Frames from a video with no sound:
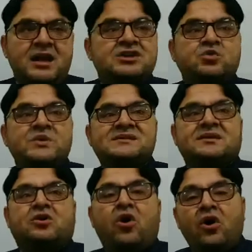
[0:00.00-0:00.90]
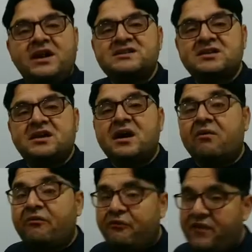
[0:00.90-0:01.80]
so we call it a
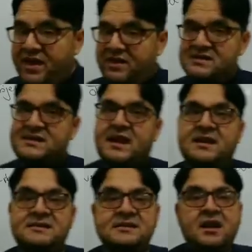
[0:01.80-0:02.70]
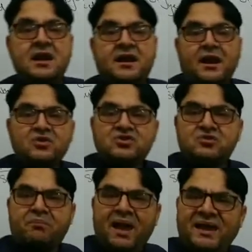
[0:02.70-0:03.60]
weak sentence. Now to
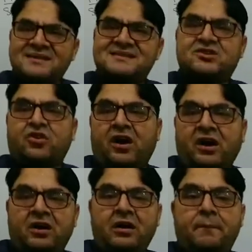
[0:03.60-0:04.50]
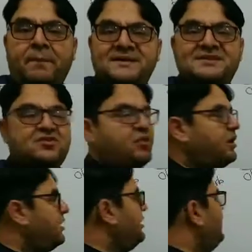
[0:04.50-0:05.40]
make it stronger, a bit stronger,